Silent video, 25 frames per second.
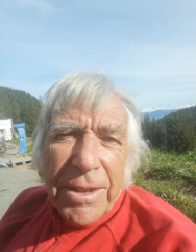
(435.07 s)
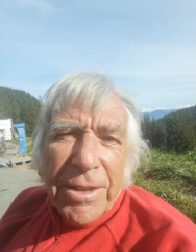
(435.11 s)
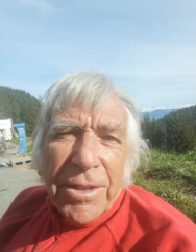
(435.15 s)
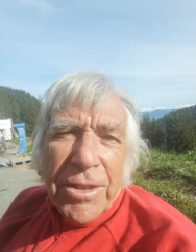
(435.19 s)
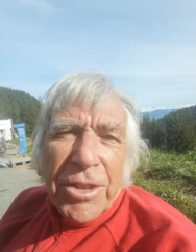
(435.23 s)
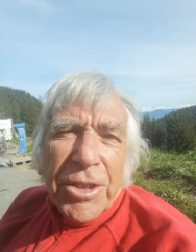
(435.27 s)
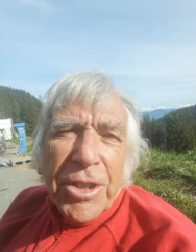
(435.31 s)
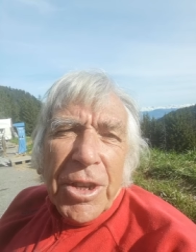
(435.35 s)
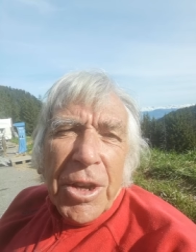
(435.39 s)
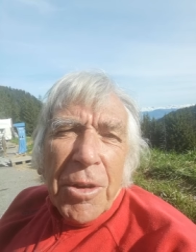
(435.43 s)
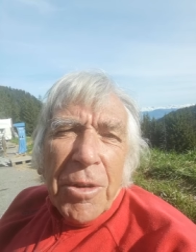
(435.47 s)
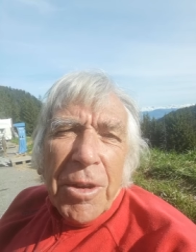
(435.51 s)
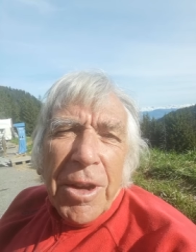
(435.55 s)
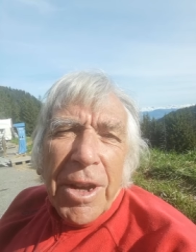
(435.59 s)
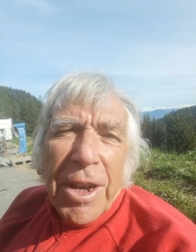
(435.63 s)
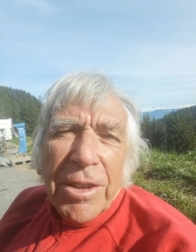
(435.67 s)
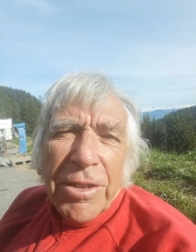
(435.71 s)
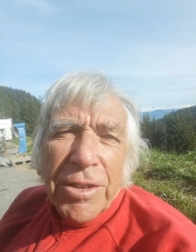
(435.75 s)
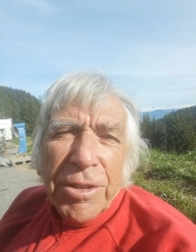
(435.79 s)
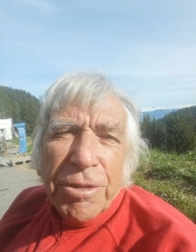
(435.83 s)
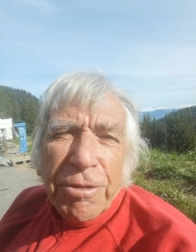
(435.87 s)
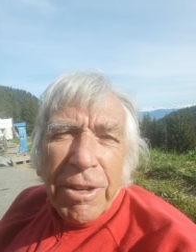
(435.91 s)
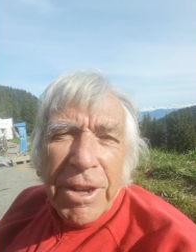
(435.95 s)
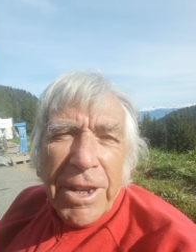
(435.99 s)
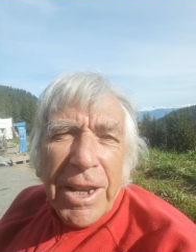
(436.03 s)
so it
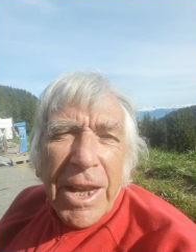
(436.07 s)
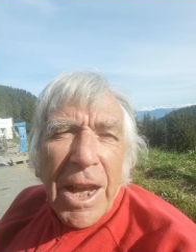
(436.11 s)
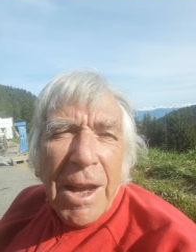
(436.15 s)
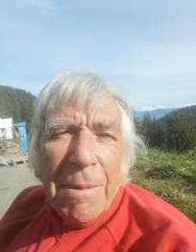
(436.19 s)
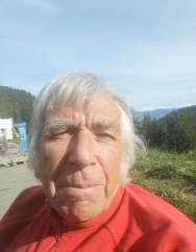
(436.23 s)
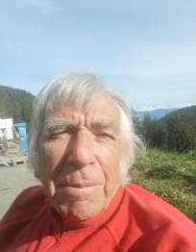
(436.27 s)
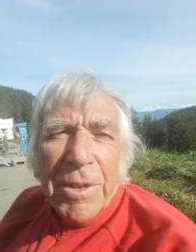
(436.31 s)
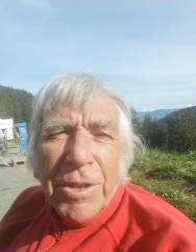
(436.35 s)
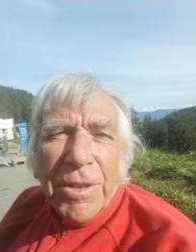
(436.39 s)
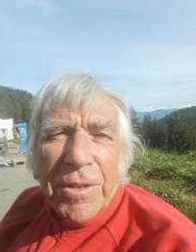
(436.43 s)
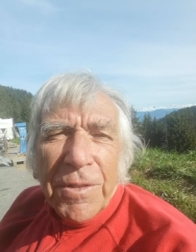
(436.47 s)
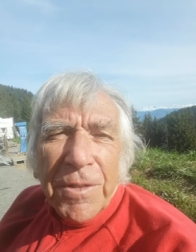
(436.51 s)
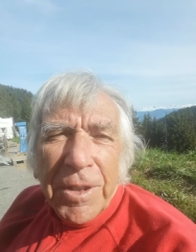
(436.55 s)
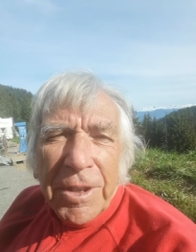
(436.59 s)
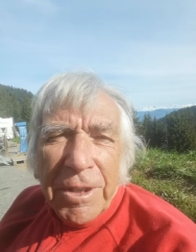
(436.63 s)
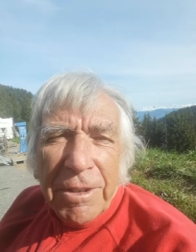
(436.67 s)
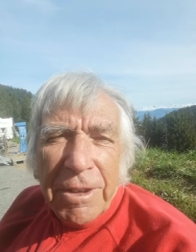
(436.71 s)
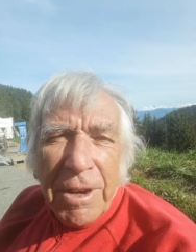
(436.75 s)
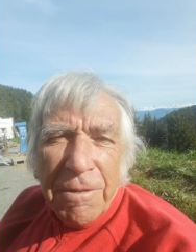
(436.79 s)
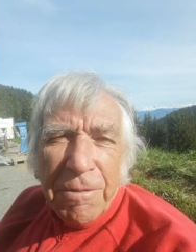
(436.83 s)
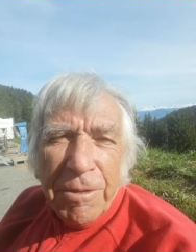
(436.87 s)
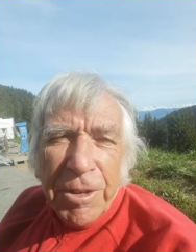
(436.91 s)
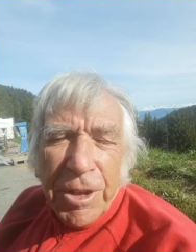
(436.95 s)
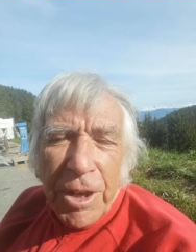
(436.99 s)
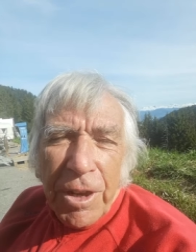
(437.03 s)
has a great
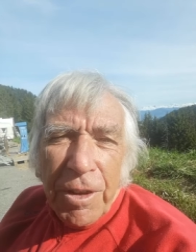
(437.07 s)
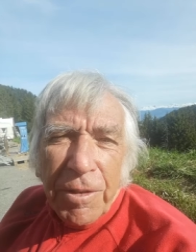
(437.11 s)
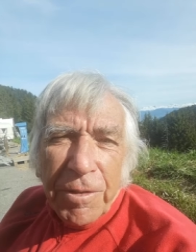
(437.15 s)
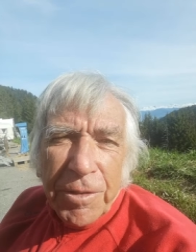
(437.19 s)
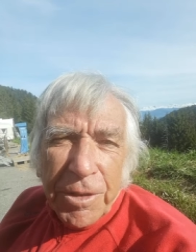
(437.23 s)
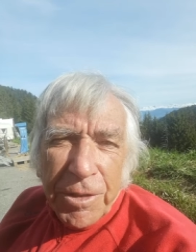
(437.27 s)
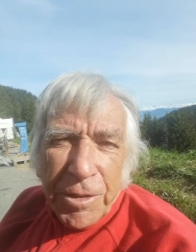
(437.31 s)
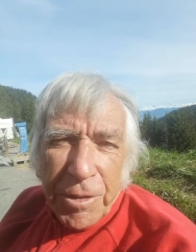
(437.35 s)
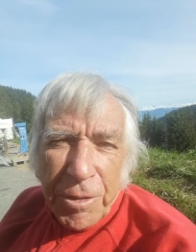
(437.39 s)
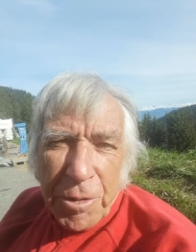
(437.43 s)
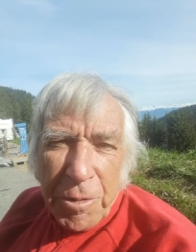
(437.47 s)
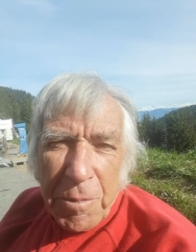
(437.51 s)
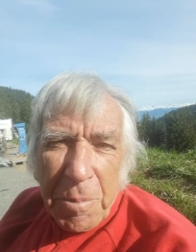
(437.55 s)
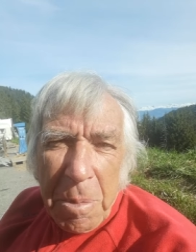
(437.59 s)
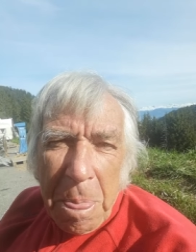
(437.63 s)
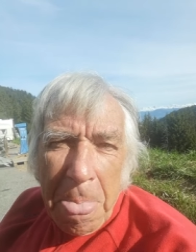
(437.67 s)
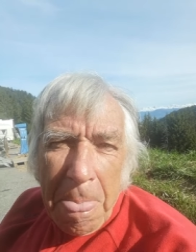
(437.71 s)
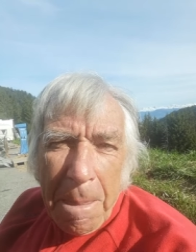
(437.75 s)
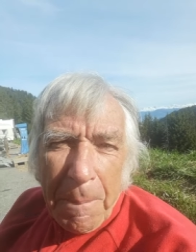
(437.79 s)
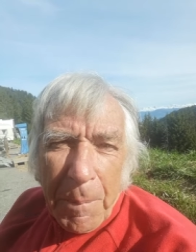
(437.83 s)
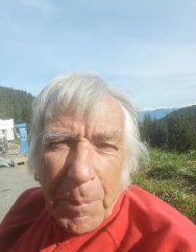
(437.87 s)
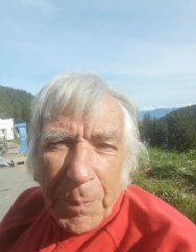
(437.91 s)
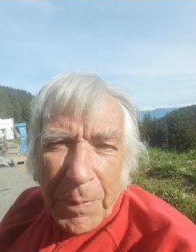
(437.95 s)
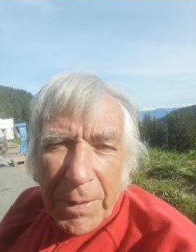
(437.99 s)
atmosphere every afternoon.